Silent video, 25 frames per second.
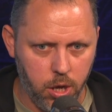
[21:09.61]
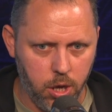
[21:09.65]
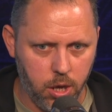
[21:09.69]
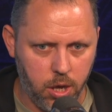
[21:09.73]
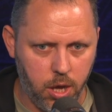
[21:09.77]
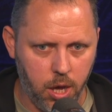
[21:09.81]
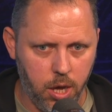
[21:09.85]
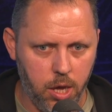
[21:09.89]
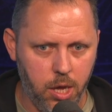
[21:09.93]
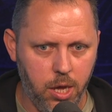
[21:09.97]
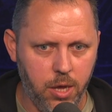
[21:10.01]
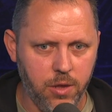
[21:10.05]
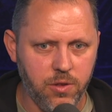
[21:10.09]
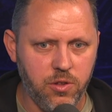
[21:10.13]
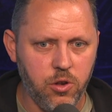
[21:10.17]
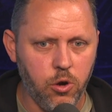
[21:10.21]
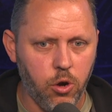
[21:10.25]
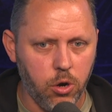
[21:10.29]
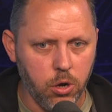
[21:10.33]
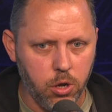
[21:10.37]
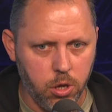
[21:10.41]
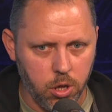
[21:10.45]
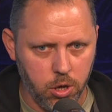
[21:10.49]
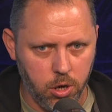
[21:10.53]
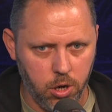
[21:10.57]
Okay. He's
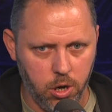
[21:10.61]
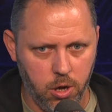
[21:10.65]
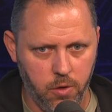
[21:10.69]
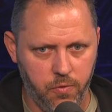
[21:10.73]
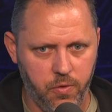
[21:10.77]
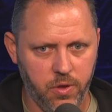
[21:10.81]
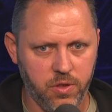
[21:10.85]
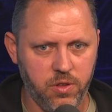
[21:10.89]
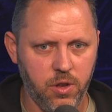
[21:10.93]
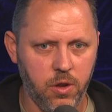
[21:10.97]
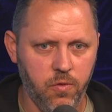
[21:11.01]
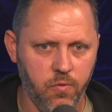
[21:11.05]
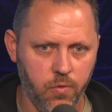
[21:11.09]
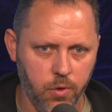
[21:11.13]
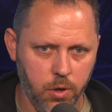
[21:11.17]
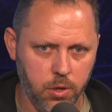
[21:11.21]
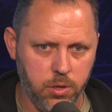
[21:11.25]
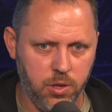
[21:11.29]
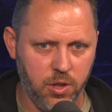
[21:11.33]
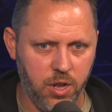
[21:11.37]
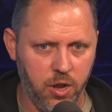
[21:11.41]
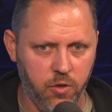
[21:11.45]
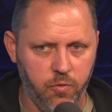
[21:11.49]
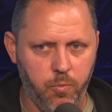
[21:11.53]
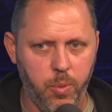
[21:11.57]
not good enough as an
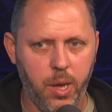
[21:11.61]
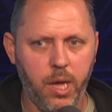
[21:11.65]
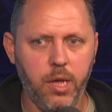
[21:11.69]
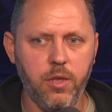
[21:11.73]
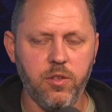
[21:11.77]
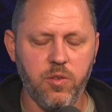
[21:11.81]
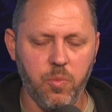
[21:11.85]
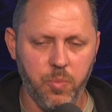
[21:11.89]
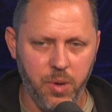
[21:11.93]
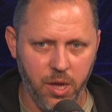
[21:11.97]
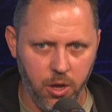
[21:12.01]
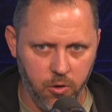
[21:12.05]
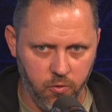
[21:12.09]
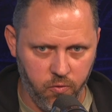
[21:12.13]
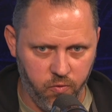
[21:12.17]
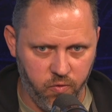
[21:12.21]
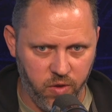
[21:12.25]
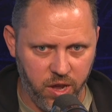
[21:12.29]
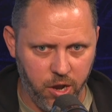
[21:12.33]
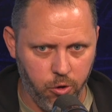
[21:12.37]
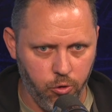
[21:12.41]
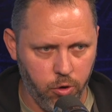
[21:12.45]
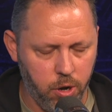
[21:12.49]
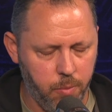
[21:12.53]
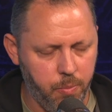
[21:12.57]
inverted left back. It's a bit
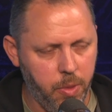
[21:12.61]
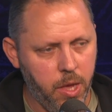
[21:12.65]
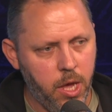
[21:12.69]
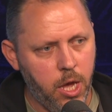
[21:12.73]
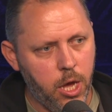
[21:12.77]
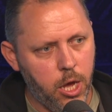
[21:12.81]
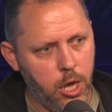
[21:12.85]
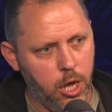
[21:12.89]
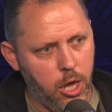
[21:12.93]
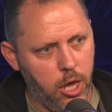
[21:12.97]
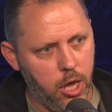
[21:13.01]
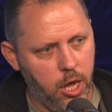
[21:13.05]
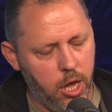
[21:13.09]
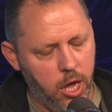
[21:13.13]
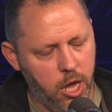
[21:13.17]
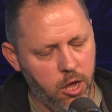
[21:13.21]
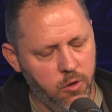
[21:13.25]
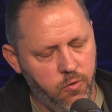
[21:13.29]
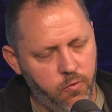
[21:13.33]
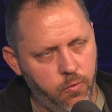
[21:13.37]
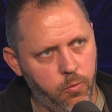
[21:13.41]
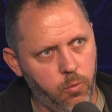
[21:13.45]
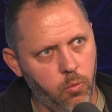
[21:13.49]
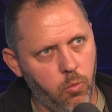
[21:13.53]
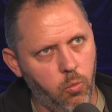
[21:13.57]
unfair on him.
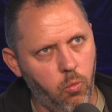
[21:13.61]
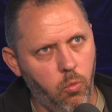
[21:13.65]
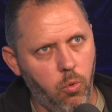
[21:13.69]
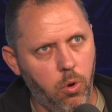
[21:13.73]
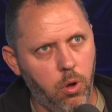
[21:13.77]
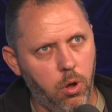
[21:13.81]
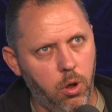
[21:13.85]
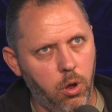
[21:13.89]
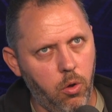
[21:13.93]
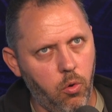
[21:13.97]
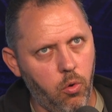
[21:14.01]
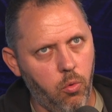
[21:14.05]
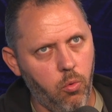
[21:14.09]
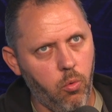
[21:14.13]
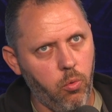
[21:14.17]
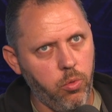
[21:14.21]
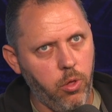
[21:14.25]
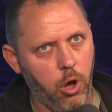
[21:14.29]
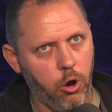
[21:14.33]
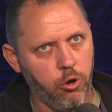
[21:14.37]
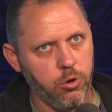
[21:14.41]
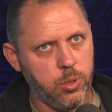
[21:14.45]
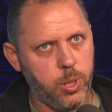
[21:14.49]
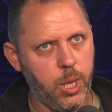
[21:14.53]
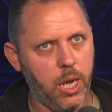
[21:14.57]
If
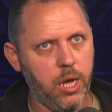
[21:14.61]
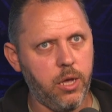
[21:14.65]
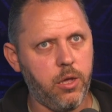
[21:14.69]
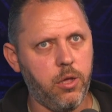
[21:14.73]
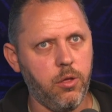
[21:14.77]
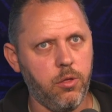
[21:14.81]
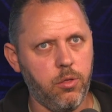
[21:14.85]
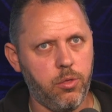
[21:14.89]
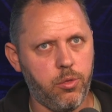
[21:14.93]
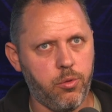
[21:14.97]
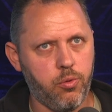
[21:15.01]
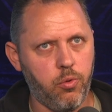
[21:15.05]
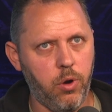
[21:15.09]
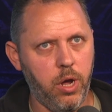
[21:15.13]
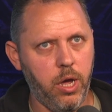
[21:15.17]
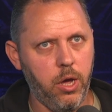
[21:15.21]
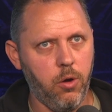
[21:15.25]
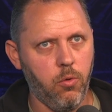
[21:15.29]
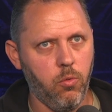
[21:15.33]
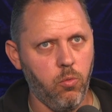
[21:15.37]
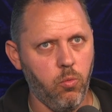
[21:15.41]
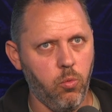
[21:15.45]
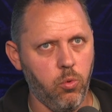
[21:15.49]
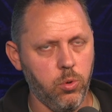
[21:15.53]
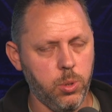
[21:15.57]
our attacking threat
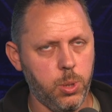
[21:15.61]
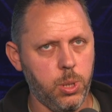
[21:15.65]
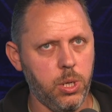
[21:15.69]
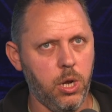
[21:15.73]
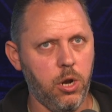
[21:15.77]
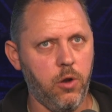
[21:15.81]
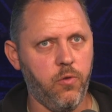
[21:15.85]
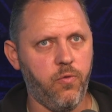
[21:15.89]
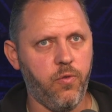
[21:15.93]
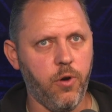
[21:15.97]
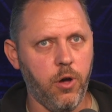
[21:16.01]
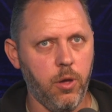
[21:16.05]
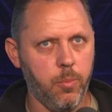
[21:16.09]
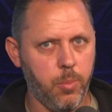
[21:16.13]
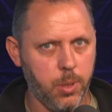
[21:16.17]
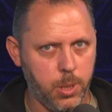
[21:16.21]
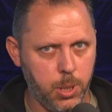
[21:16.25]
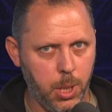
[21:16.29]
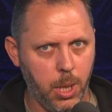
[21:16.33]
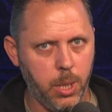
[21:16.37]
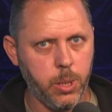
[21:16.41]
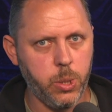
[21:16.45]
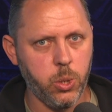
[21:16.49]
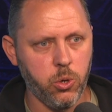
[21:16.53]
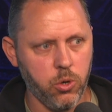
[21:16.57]
was nullified because
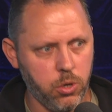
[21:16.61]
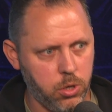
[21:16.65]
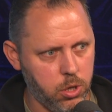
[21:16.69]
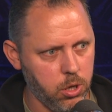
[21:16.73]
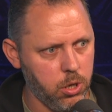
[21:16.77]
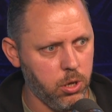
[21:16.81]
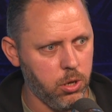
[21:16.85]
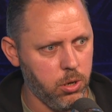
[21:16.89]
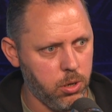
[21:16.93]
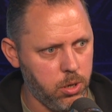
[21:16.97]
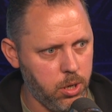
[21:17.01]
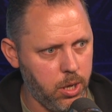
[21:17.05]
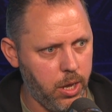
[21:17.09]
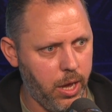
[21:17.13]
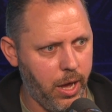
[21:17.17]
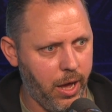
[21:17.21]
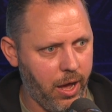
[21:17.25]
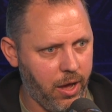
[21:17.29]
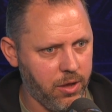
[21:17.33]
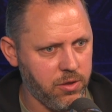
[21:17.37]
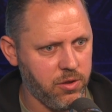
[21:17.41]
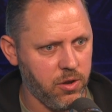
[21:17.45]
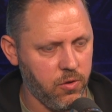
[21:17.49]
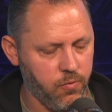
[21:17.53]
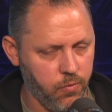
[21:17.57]
he's not good
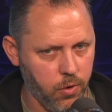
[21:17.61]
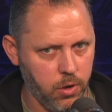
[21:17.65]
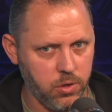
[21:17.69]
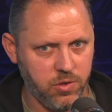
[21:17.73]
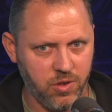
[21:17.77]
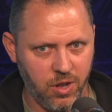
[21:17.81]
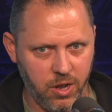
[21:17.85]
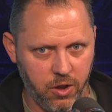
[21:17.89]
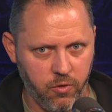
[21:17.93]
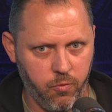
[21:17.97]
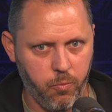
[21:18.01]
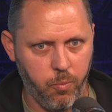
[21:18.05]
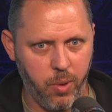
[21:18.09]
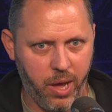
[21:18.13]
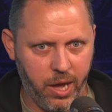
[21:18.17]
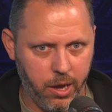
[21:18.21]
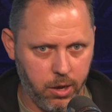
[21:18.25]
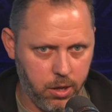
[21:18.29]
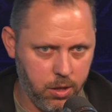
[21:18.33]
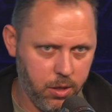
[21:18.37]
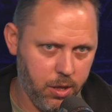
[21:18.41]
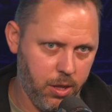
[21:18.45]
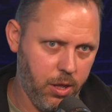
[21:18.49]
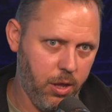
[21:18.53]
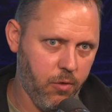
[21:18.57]
as an inverted left back
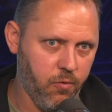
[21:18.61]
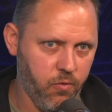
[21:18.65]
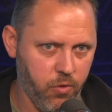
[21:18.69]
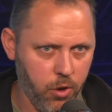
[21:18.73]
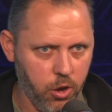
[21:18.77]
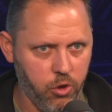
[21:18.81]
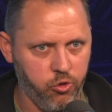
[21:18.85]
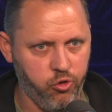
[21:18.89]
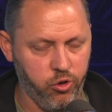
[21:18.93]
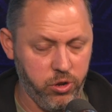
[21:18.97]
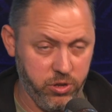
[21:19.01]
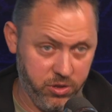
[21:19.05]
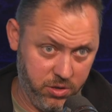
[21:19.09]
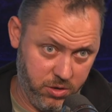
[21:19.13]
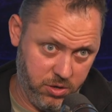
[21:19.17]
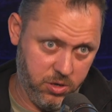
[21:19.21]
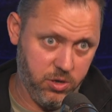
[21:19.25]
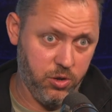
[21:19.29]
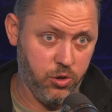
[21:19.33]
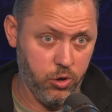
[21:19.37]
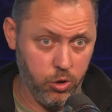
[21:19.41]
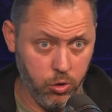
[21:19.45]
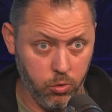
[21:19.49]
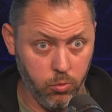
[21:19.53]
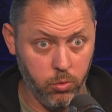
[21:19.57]
and the inversion is to
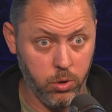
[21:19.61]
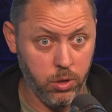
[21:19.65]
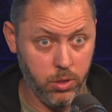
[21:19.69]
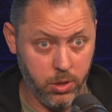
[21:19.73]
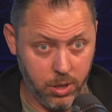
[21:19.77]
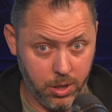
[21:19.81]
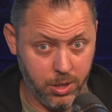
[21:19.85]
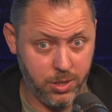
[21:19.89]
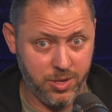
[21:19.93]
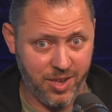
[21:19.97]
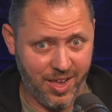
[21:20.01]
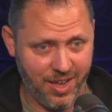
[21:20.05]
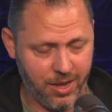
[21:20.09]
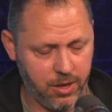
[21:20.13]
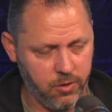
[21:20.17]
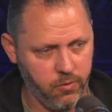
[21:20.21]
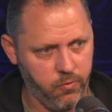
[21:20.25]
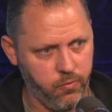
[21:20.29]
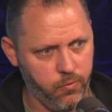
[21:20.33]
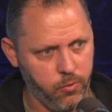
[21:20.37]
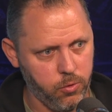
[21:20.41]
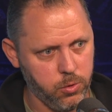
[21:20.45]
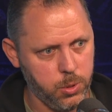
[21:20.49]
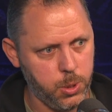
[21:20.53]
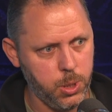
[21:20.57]
do with the attacking
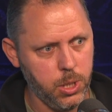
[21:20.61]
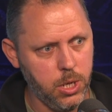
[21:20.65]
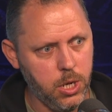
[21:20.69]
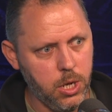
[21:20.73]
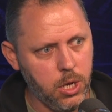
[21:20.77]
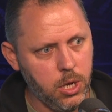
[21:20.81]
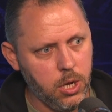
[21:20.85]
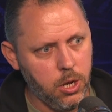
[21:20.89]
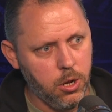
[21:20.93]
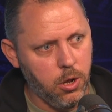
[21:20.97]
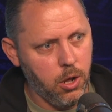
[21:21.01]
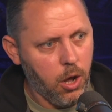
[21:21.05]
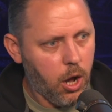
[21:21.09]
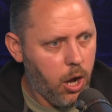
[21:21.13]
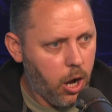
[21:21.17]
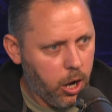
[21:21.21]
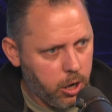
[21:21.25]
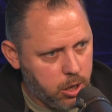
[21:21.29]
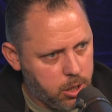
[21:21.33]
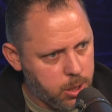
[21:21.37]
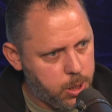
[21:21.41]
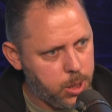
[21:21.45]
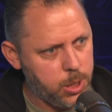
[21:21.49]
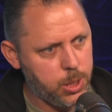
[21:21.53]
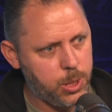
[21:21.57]
force, I
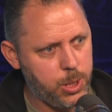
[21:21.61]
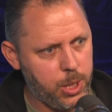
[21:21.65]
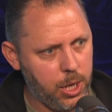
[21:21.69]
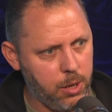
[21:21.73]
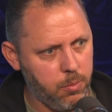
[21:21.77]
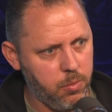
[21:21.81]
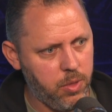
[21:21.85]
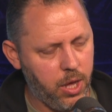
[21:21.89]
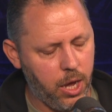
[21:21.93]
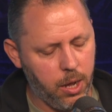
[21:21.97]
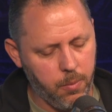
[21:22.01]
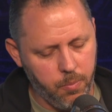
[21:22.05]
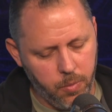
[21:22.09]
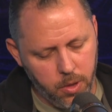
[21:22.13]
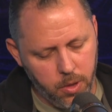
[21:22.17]
could accept that.